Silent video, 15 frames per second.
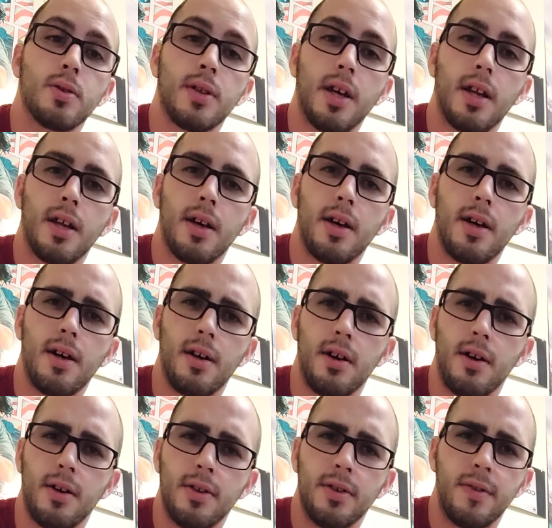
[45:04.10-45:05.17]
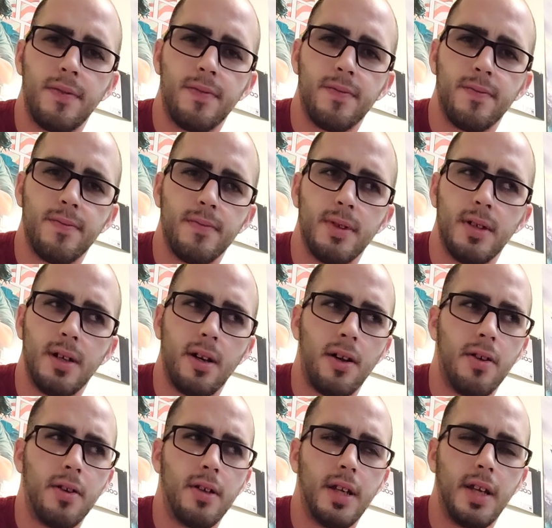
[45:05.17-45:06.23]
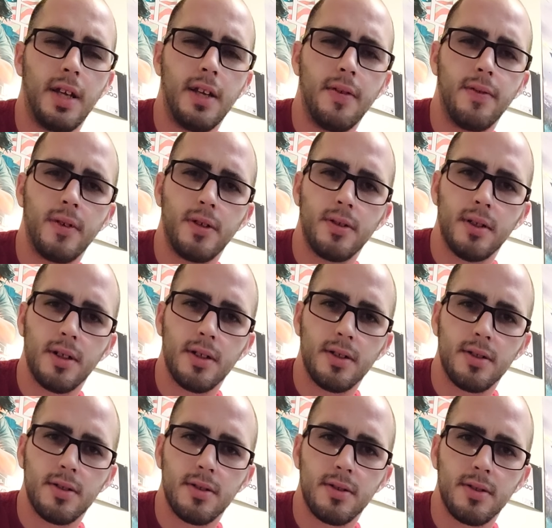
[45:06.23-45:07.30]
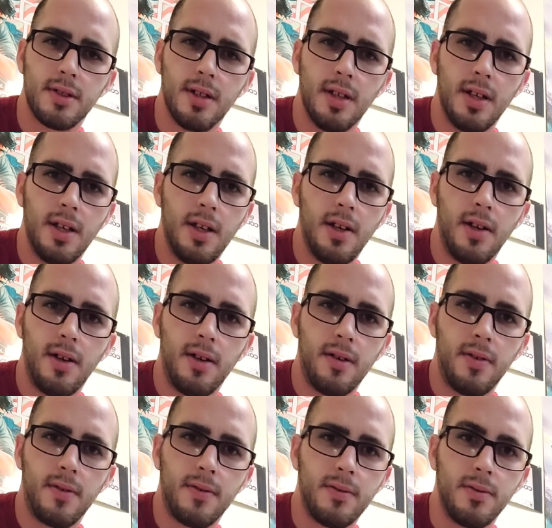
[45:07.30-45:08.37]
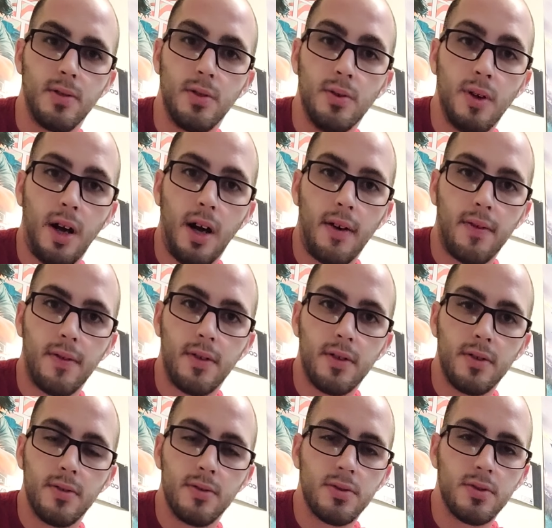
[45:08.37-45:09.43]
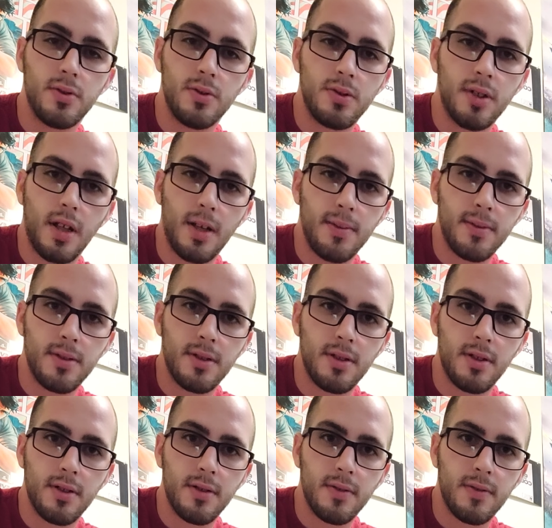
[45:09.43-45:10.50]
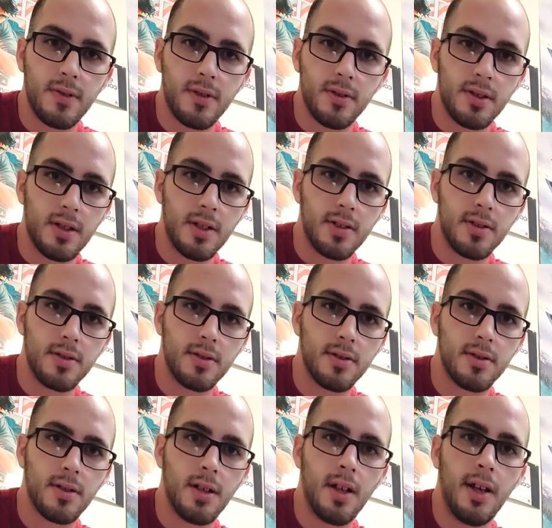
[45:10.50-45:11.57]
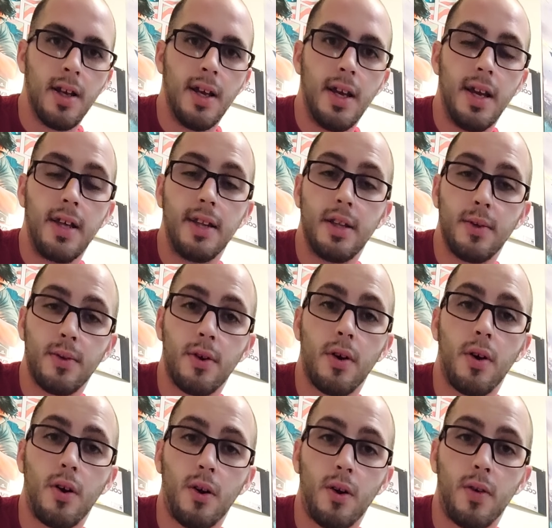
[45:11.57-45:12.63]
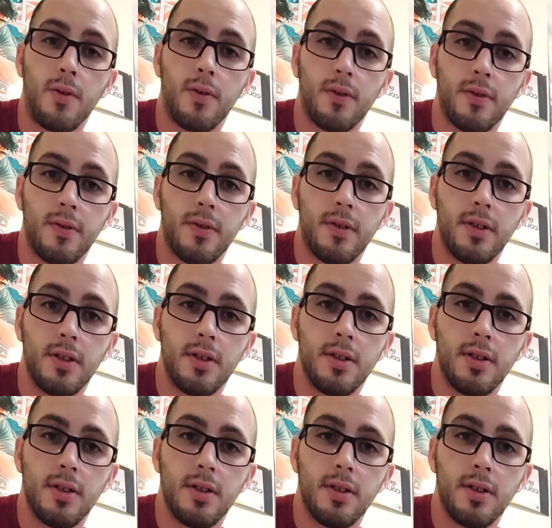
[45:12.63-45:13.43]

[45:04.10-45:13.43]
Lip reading: got 180 phone cases, new iPhones, new Samsung phone cases, and they were all for free.